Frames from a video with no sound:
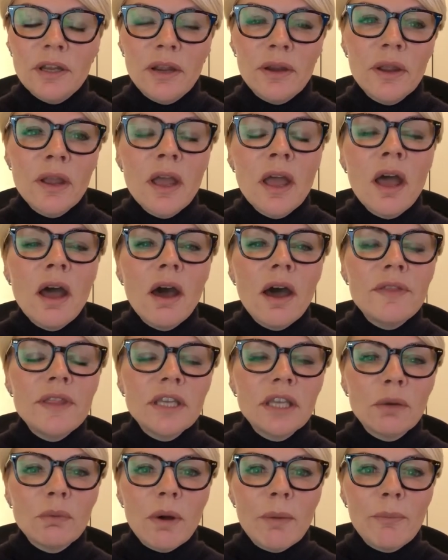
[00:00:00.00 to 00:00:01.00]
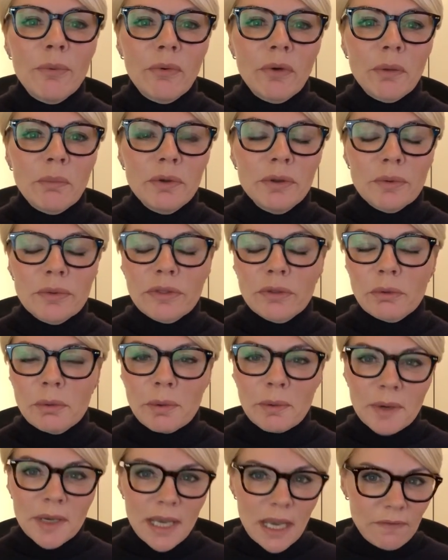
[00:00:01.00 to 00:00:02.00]
You know, I think at one point we all thought
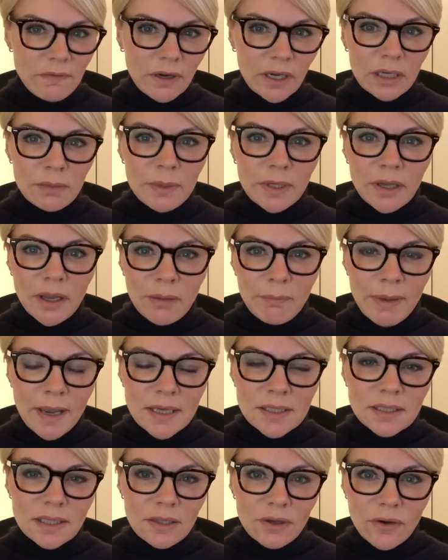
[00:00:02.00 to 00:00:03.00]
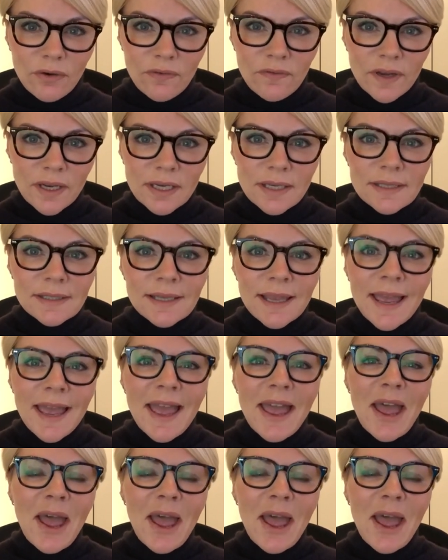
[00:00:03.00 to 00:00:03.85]
we were never going to be going back to the office,